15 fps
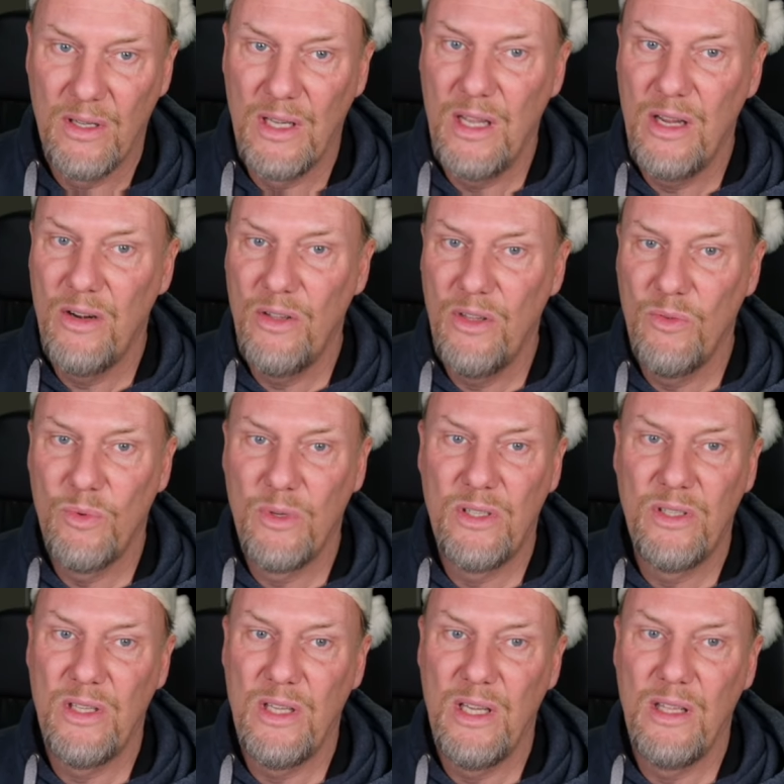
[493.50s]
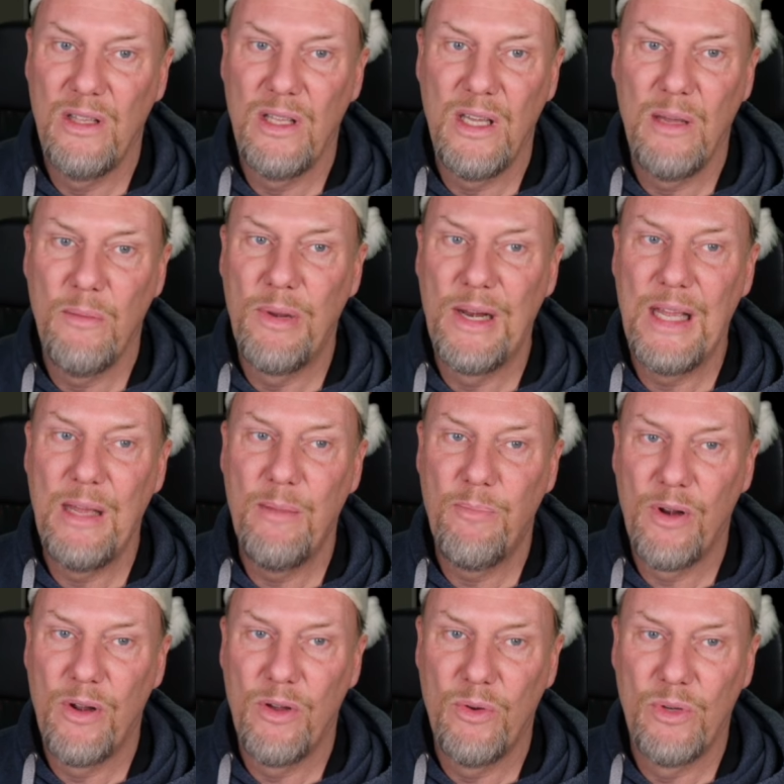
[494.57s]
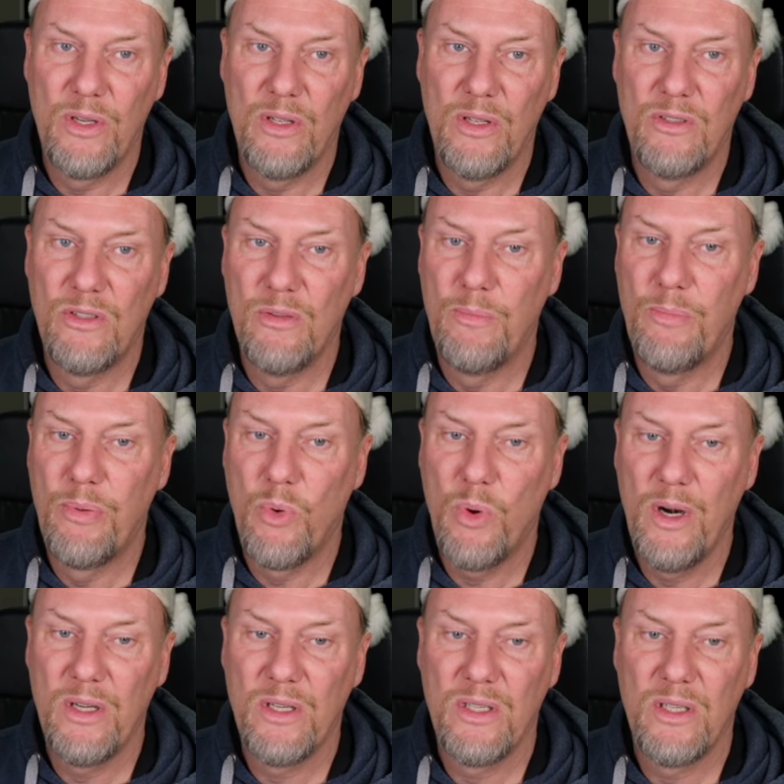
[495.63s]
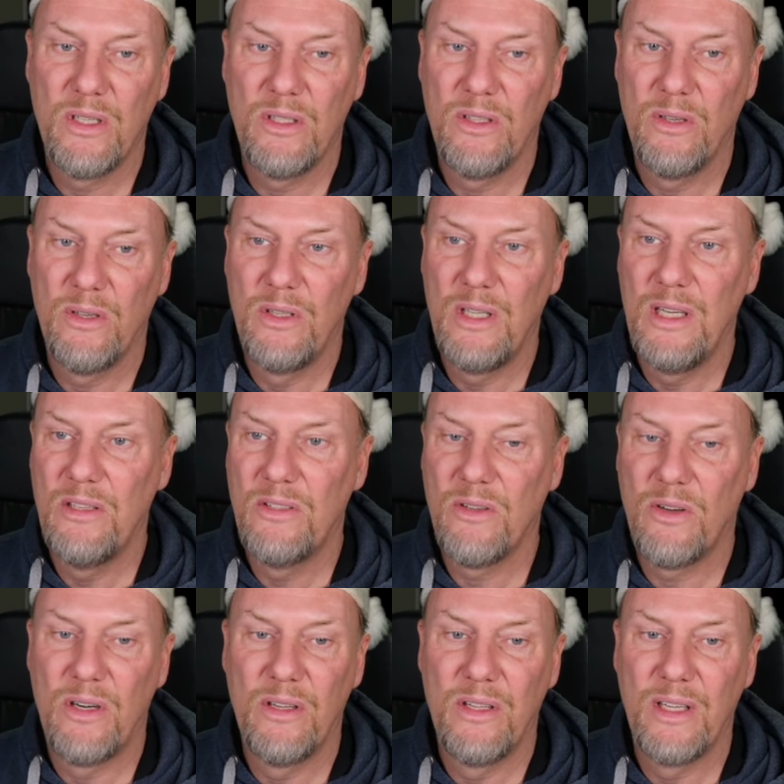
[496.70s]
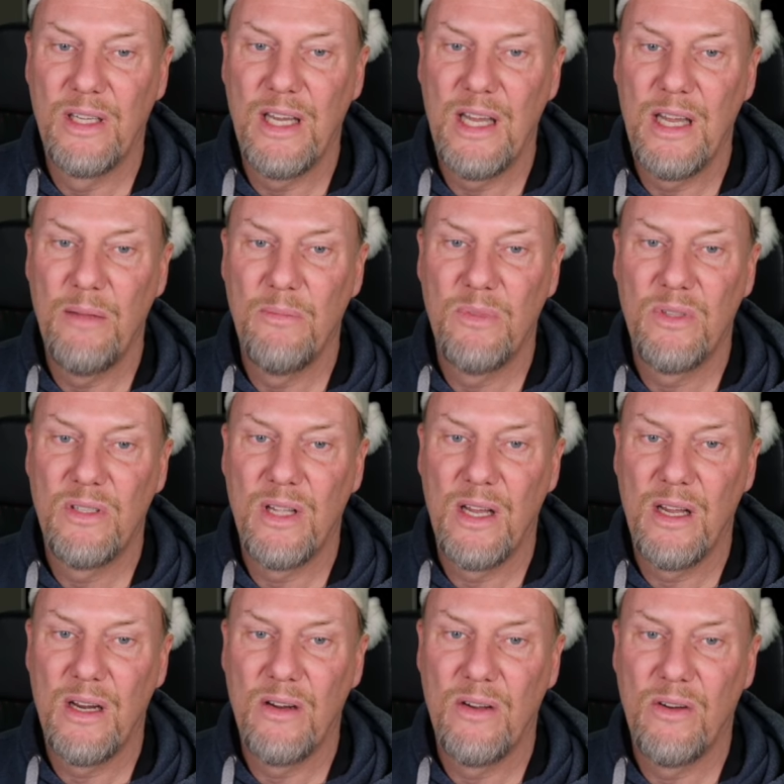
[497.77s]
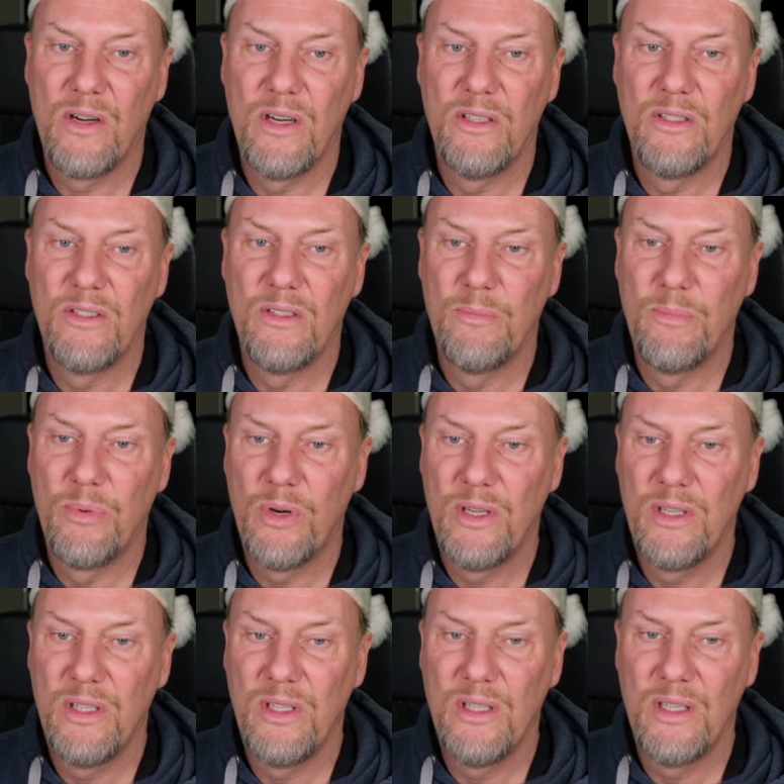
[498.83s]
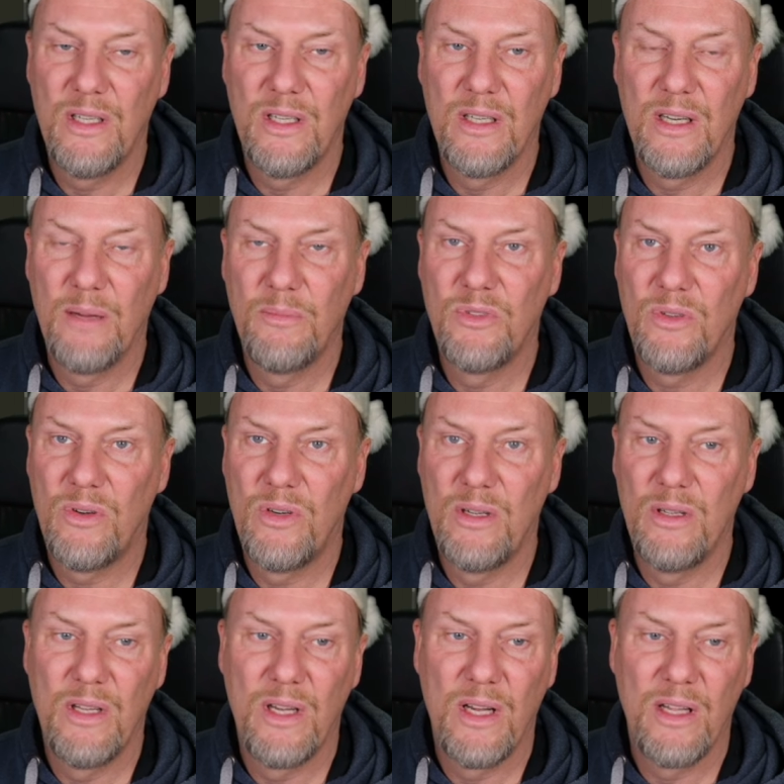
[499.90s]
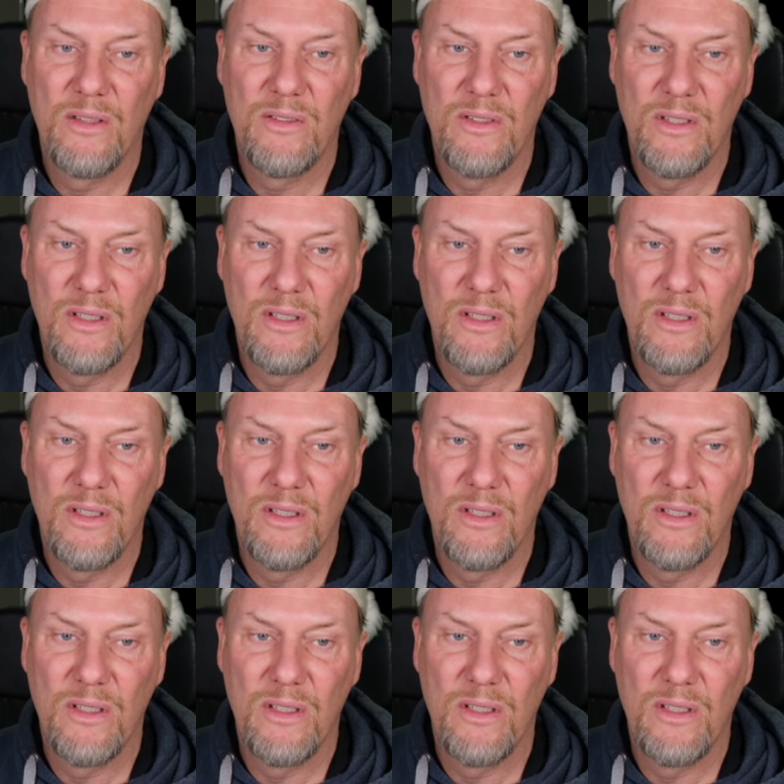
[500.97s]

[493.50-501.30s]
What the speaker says: here you would see the Bleep Load support. So these are the games that are supported, and I'm sorry that